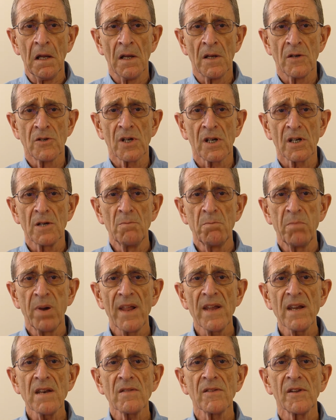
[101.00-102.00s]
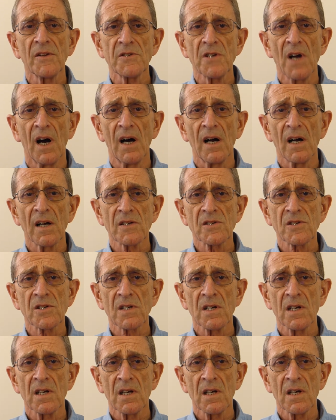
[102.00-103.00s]
To complete the
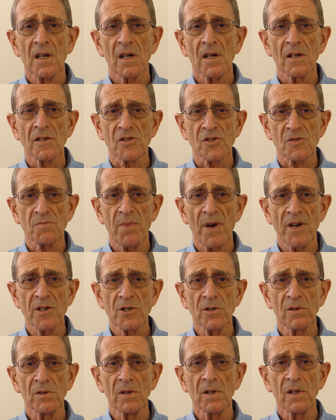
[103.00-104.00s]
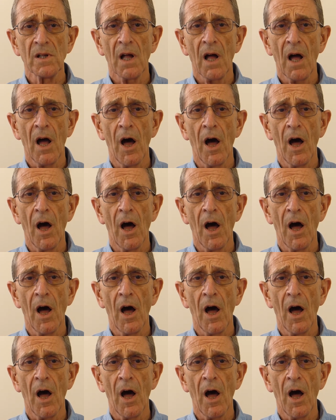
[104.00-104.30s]
task, a special